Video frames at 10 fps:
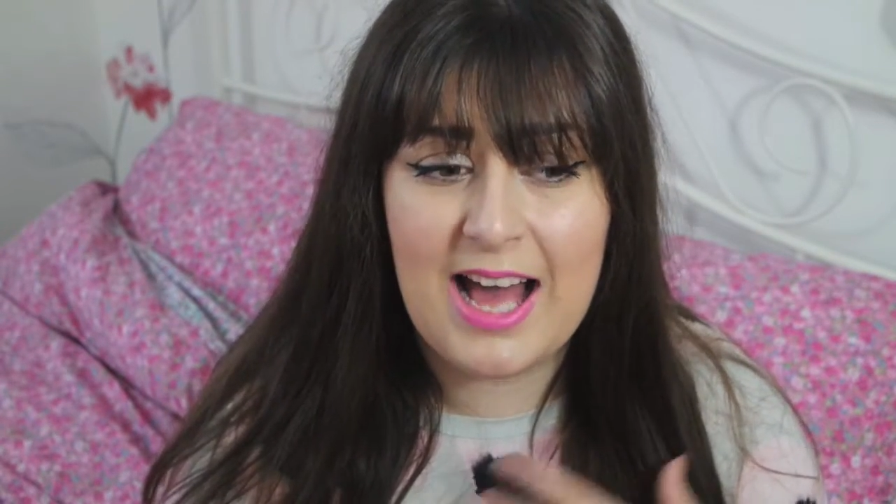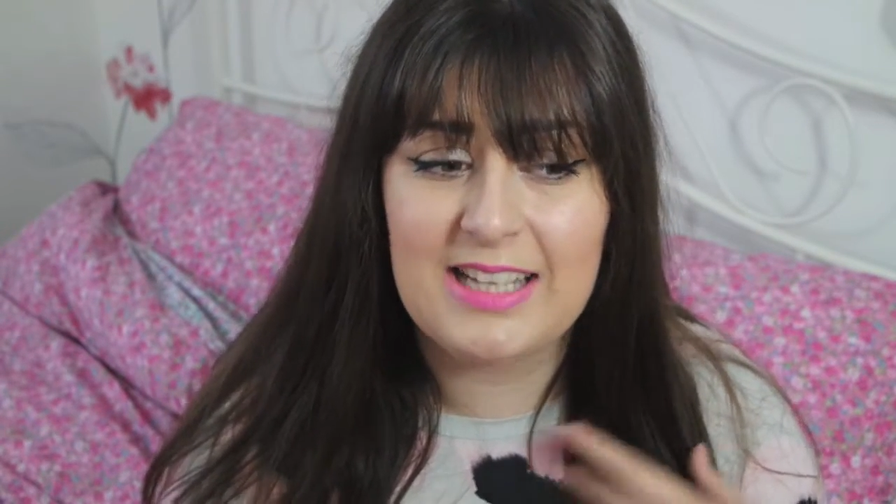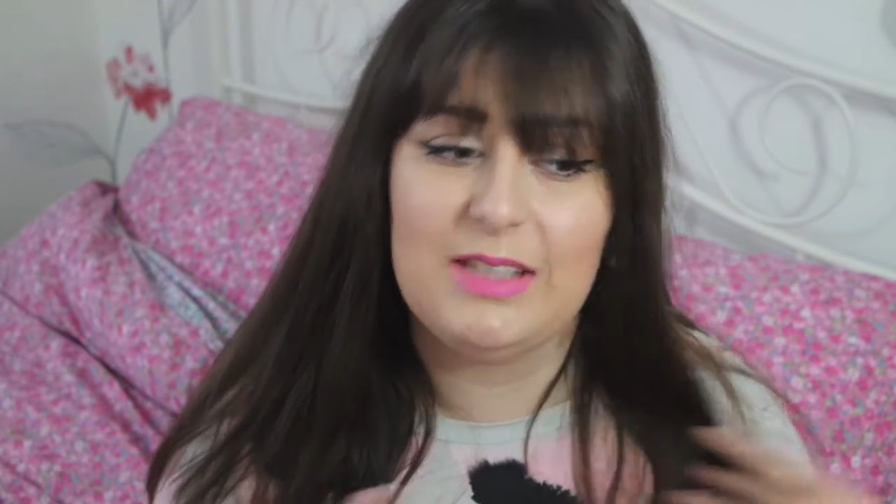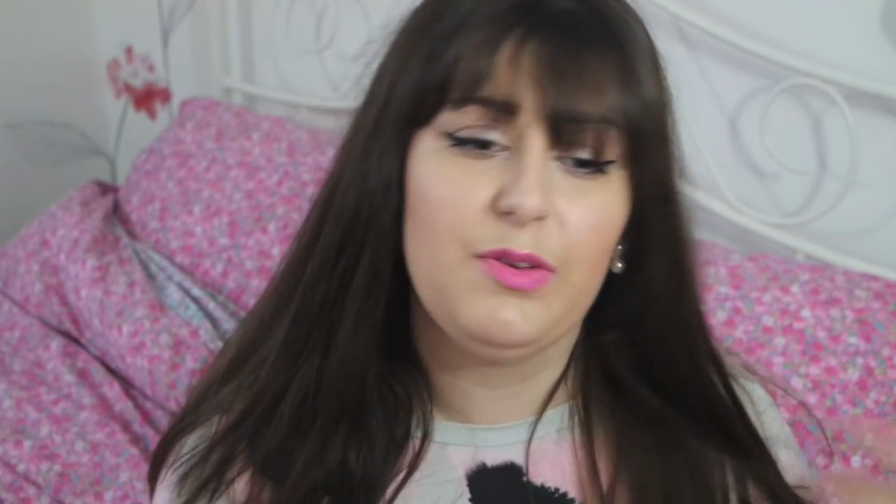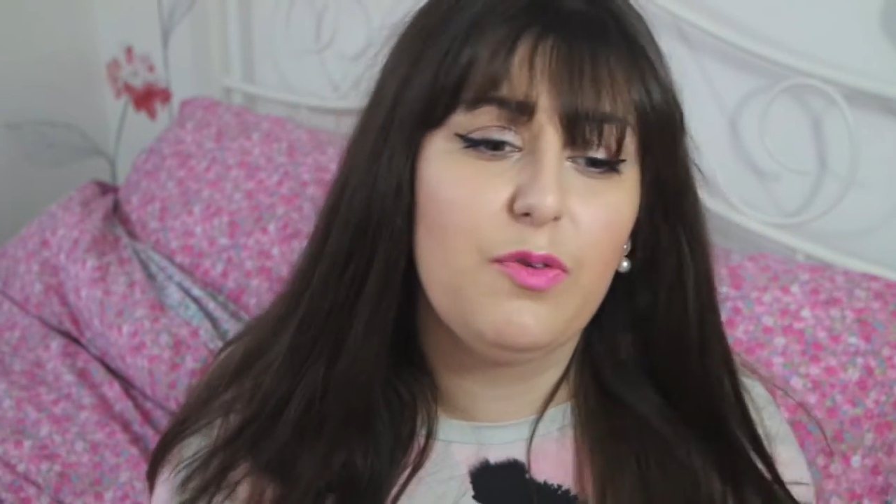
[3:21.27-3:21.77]

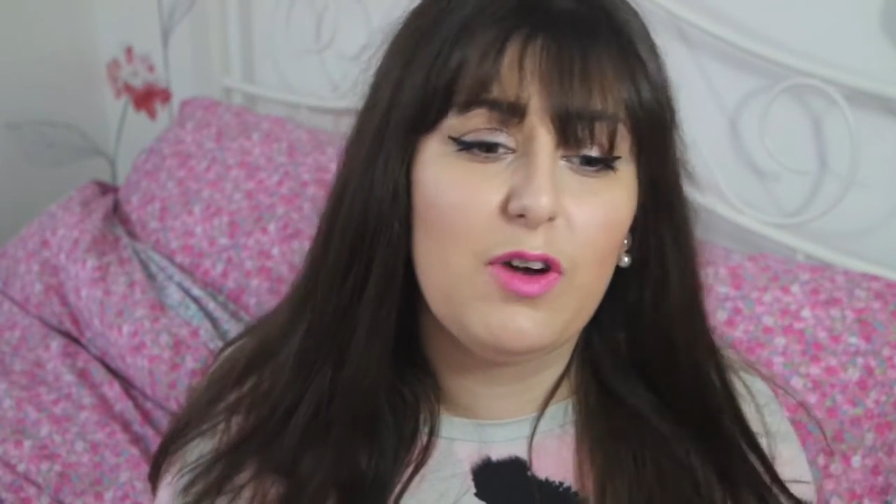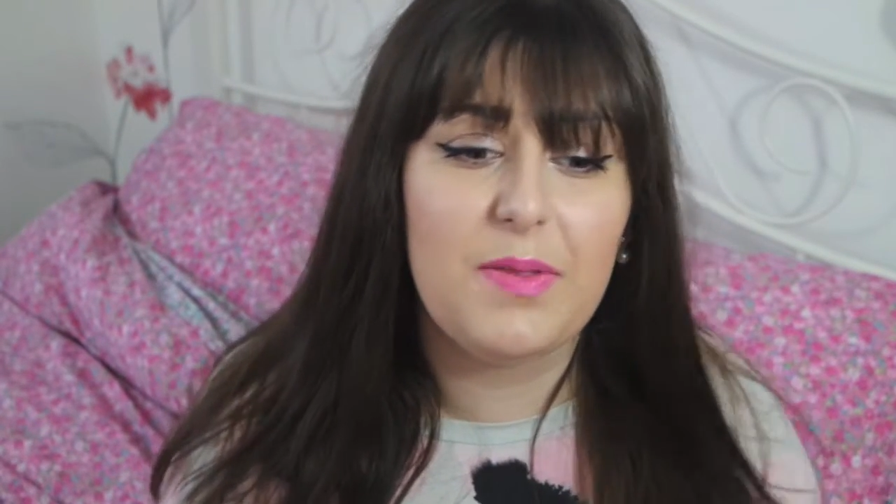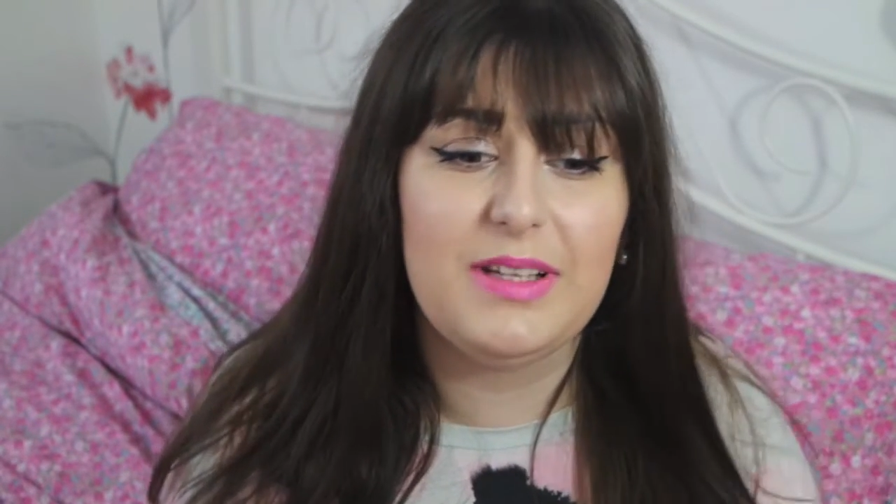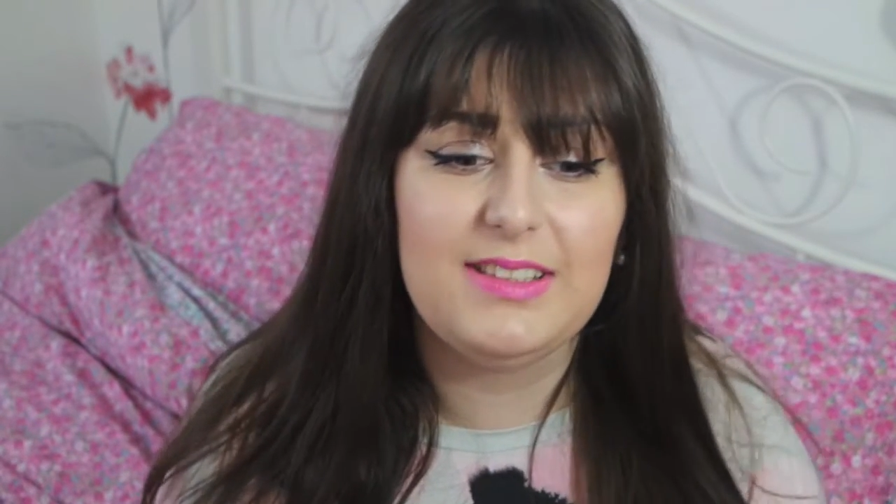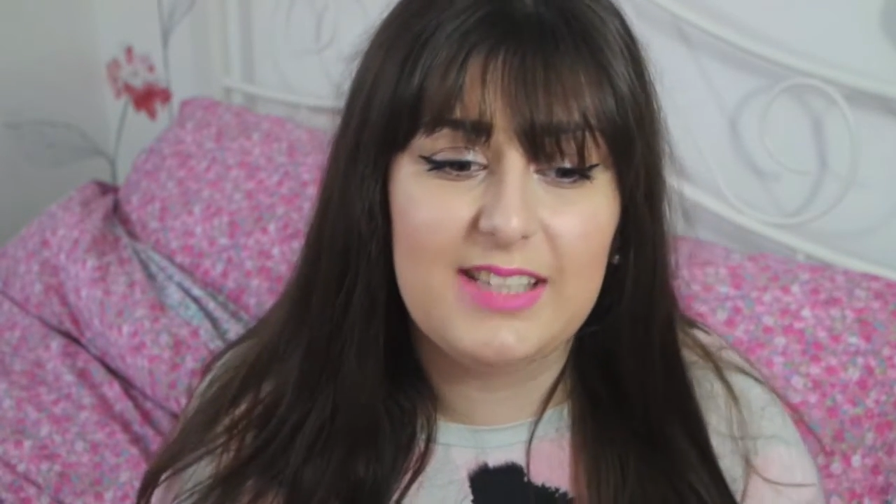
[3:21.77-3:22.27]
and if you
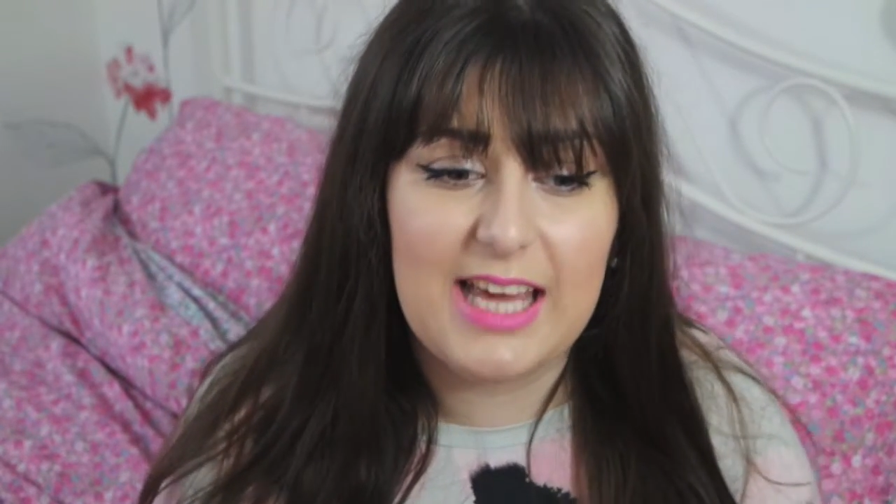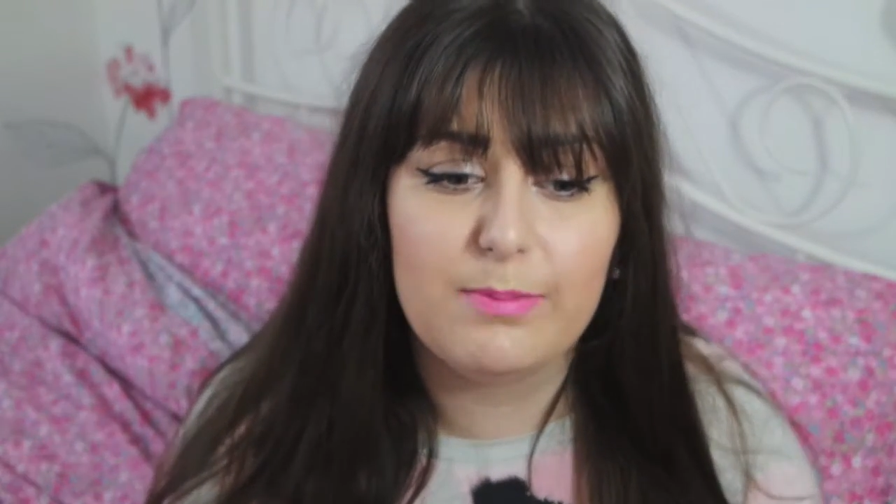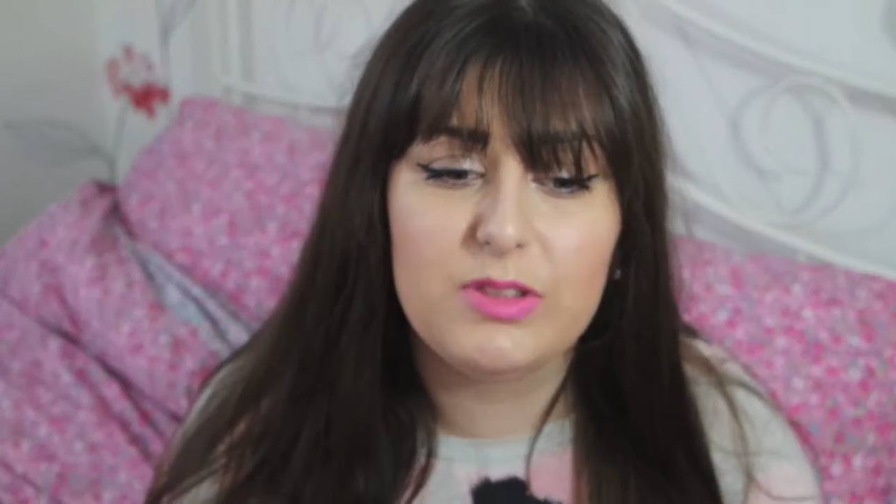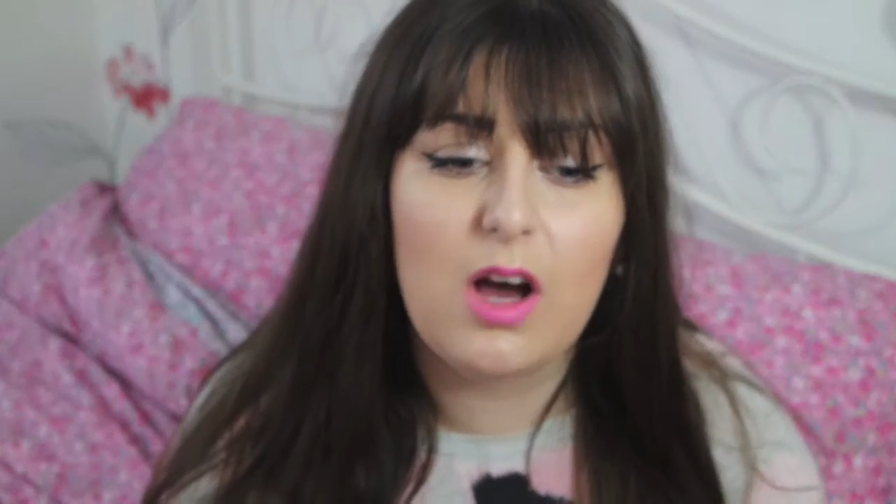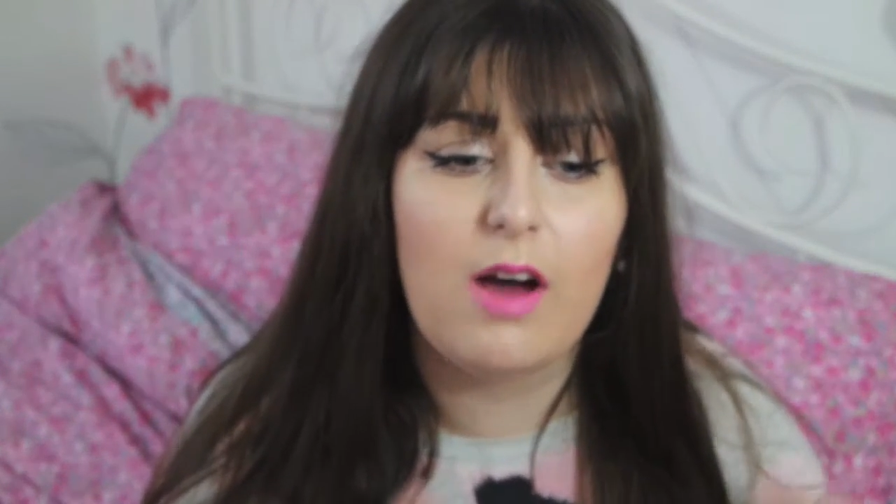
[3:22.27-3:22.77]
follow these tips